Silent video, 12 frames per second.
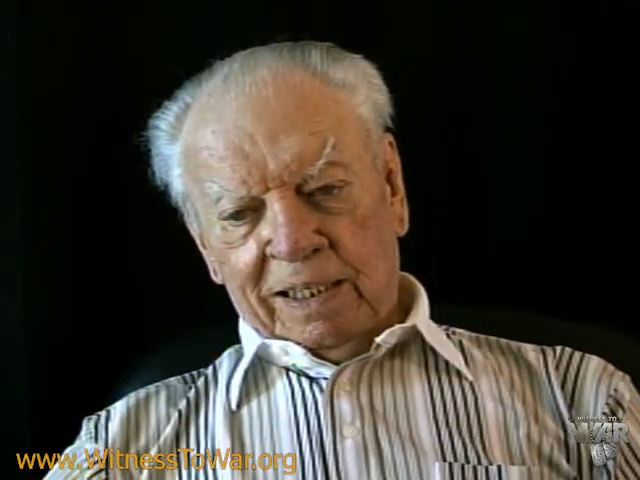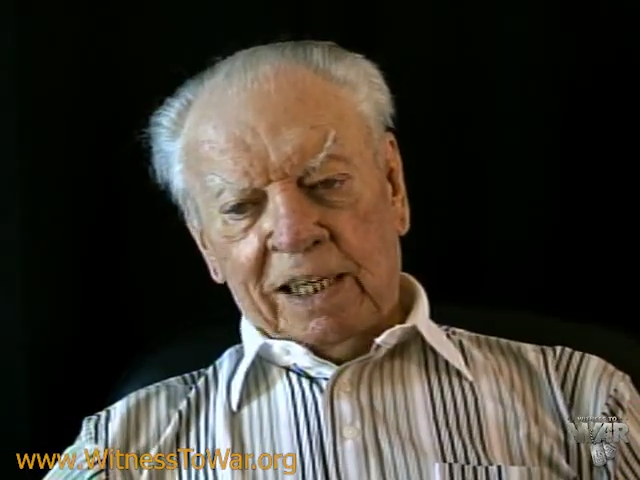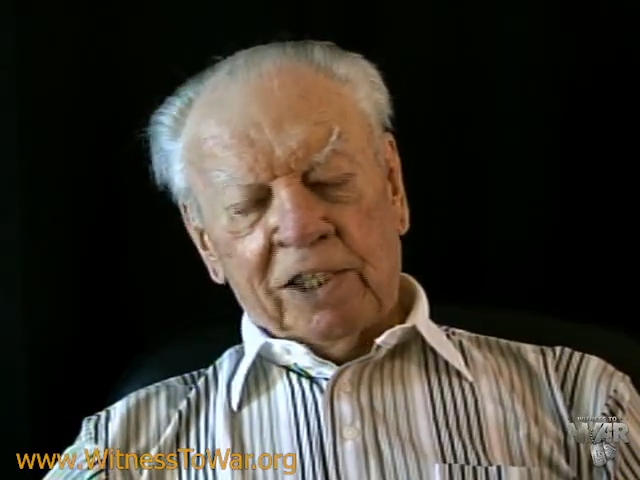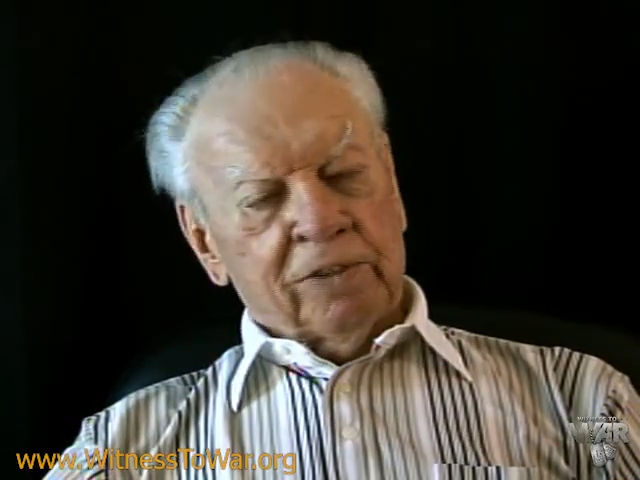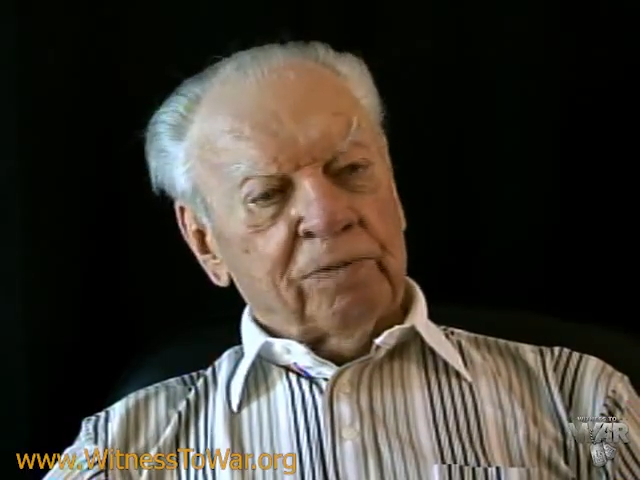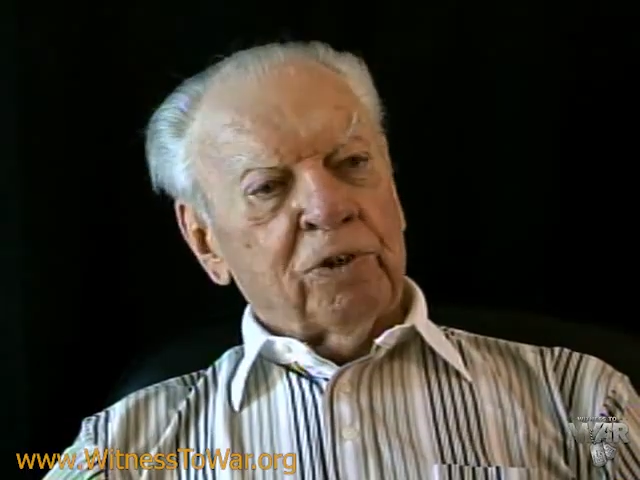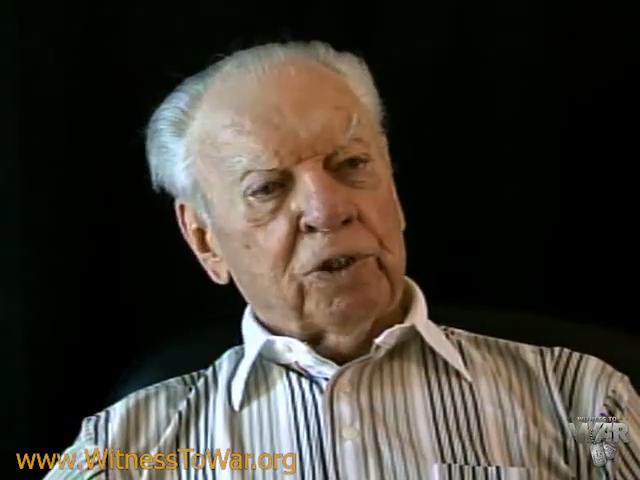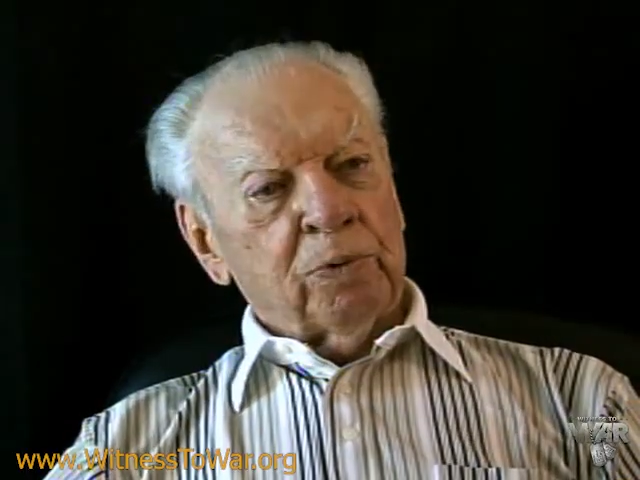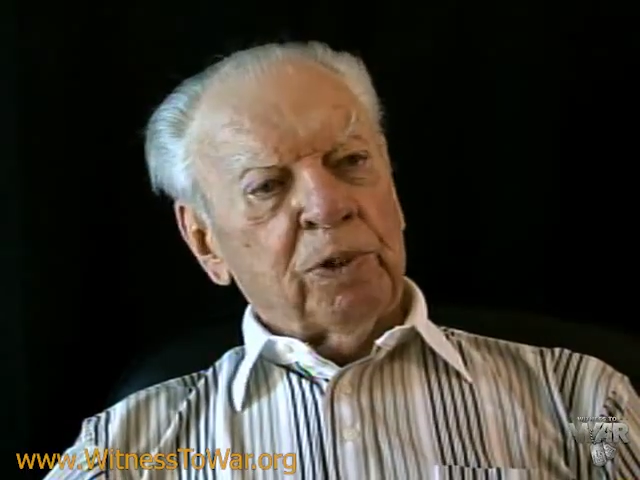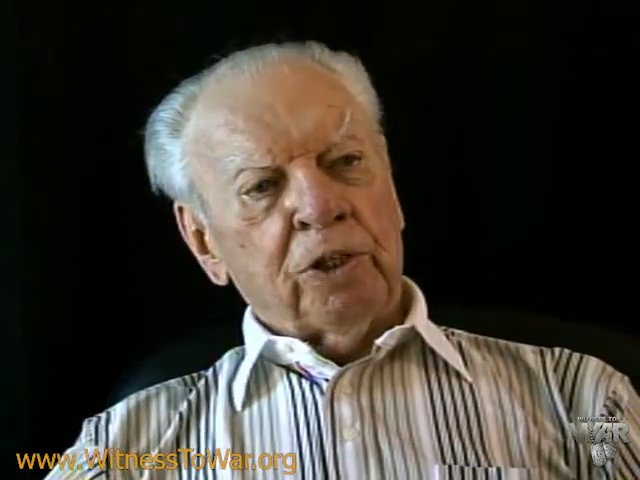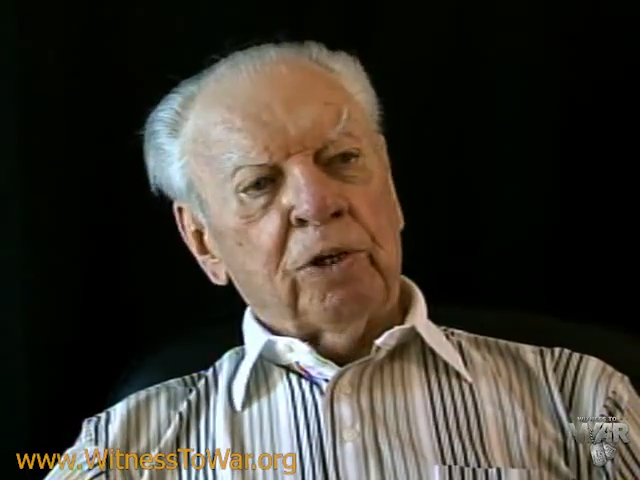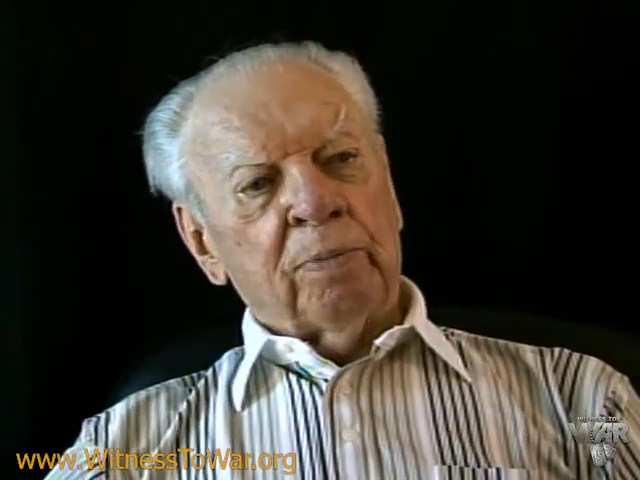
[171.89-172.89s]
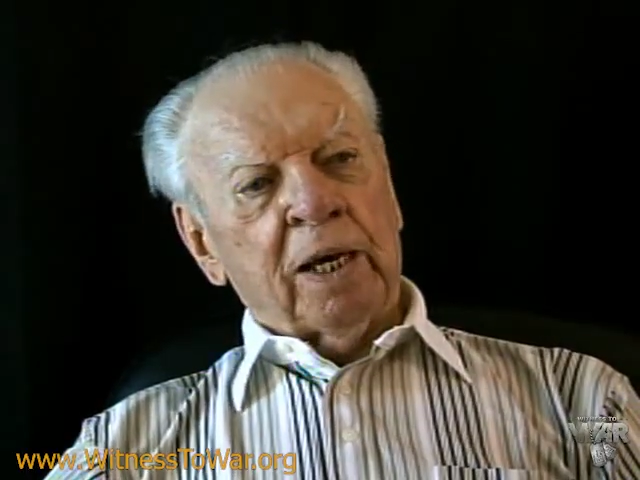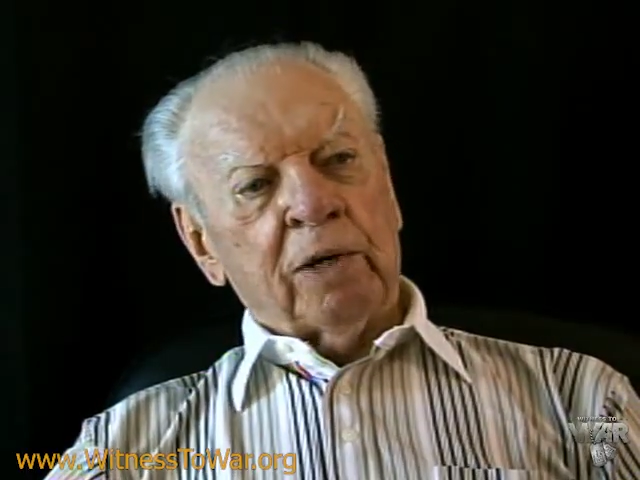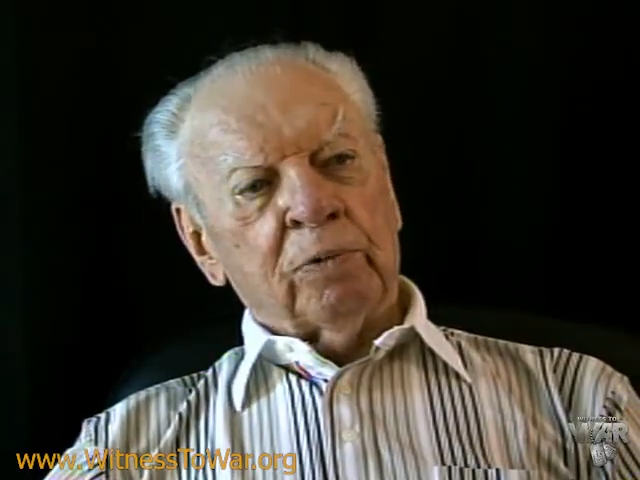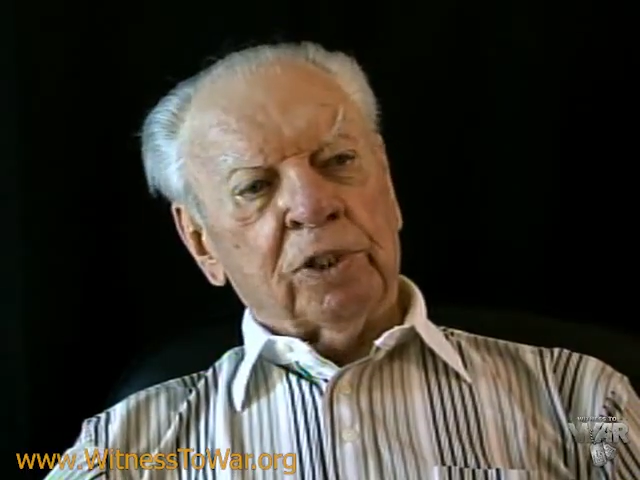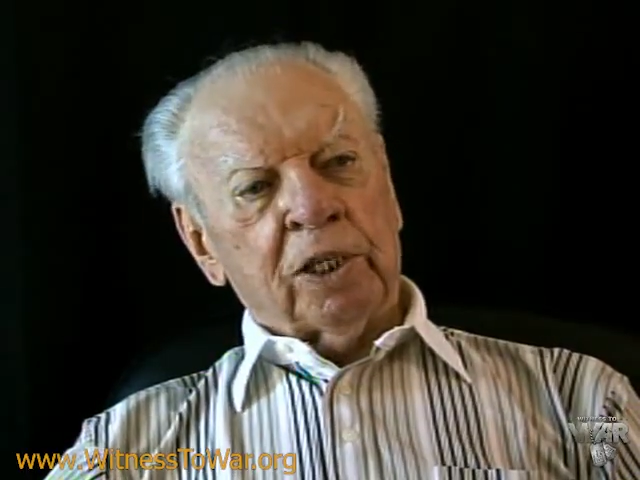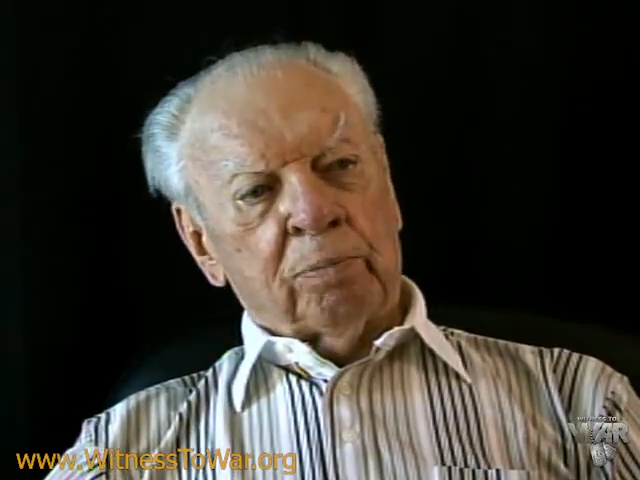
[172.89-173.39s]
that's the first we knew
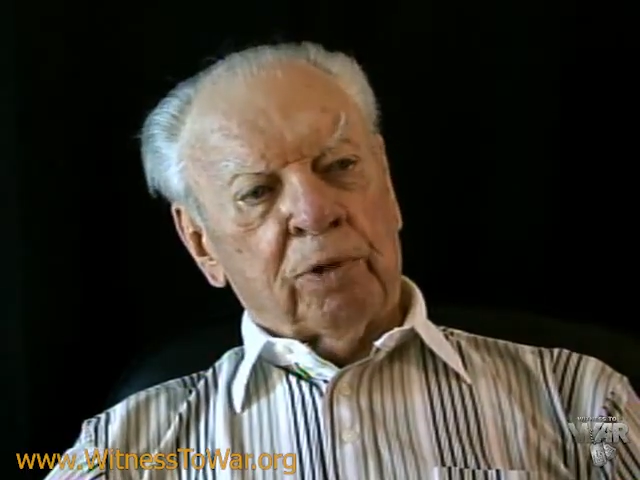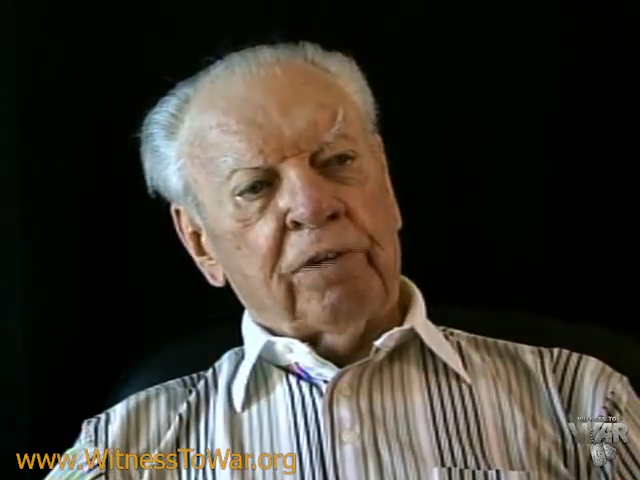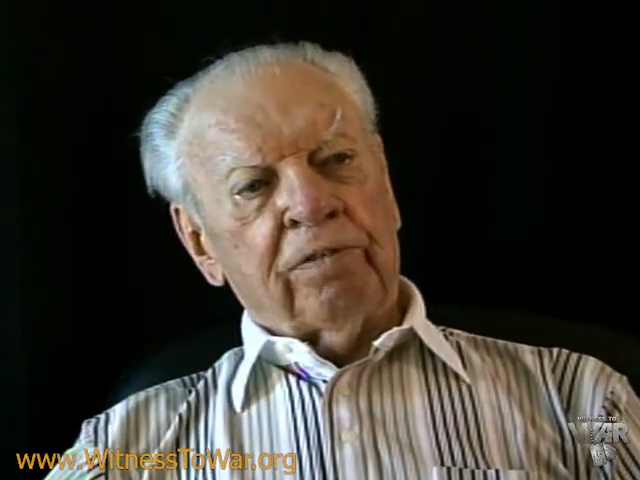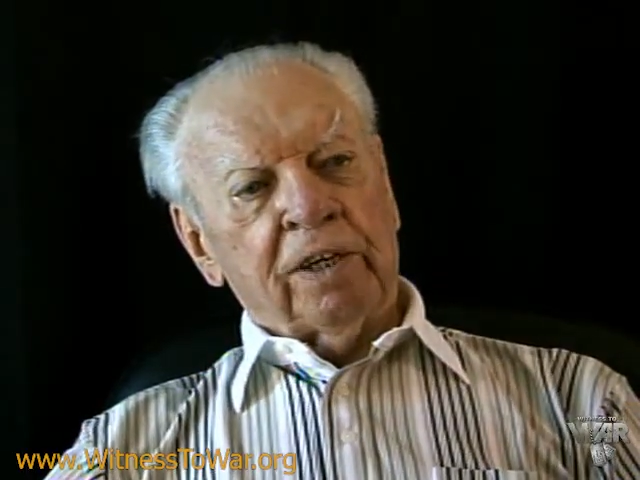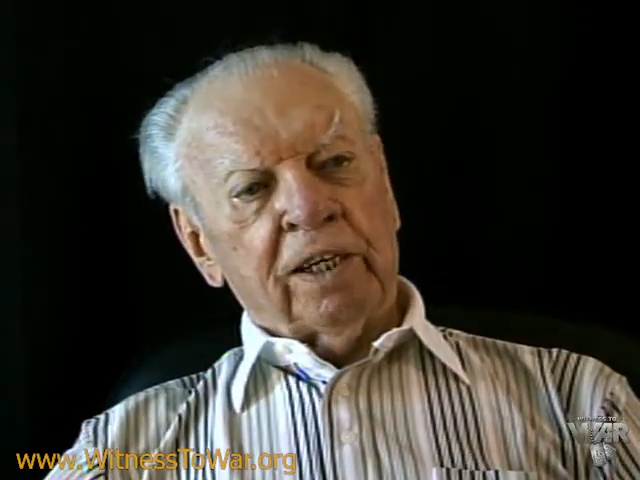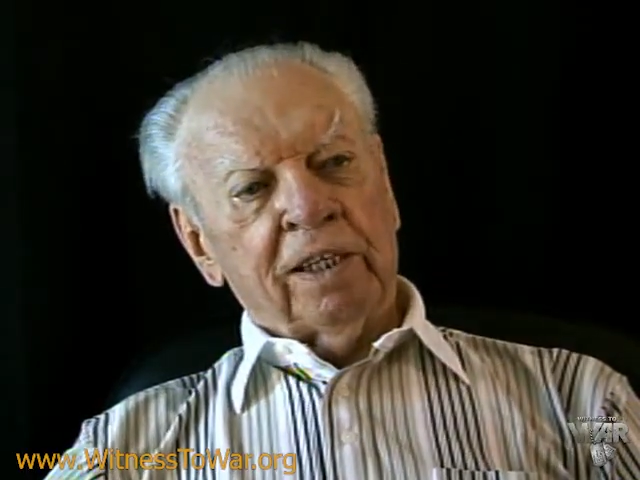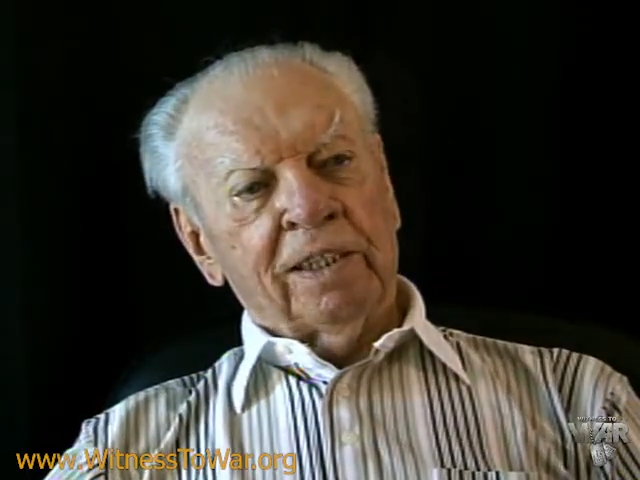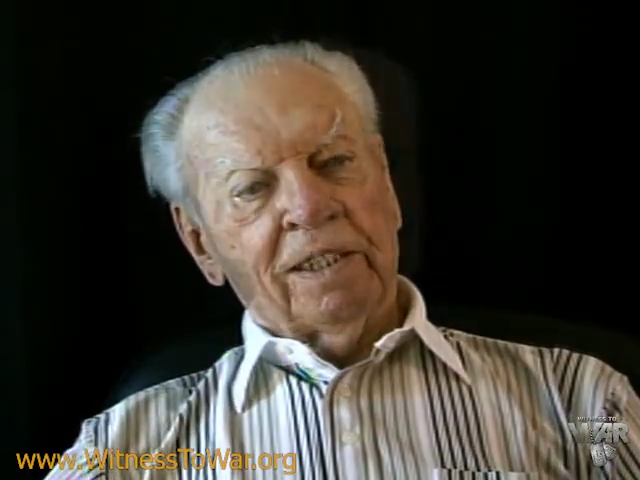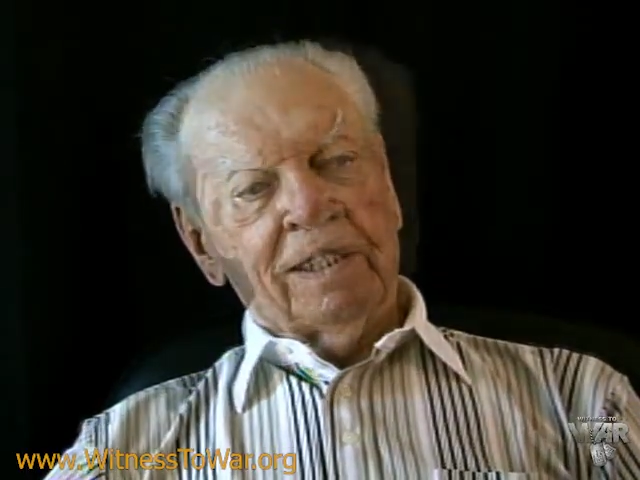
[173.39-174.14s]
about it, was at briefing.